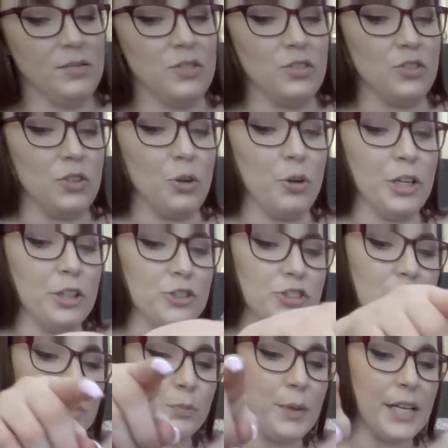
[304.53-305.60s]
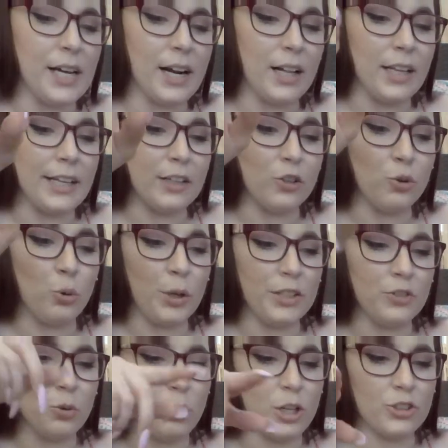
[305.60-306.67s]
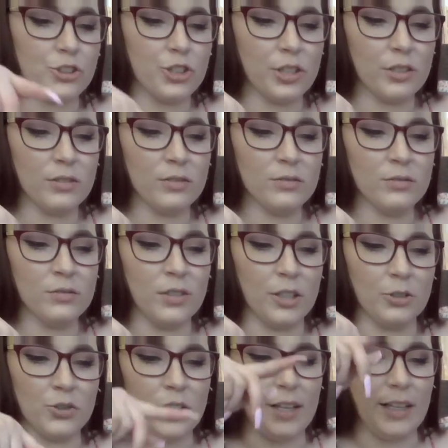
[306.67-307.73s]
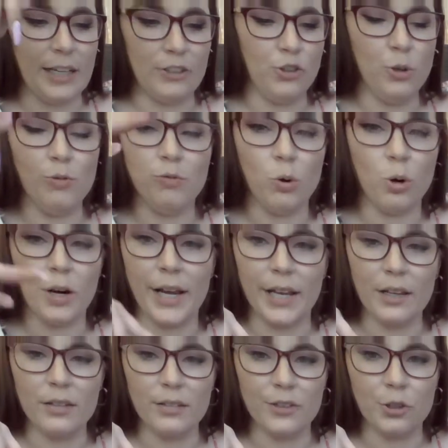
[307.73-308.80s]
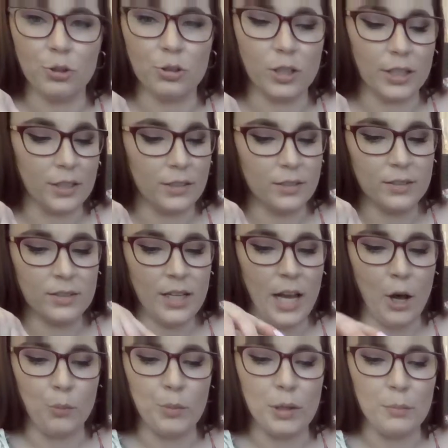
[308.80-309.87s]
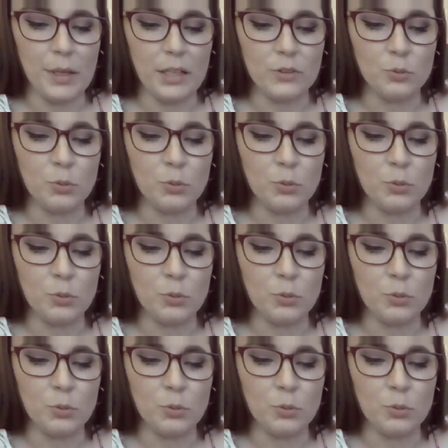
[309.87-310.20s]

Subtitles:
So it'll just be kind of like a quiz question, and it'll say like 2, 4, 8, and you'll click how many beans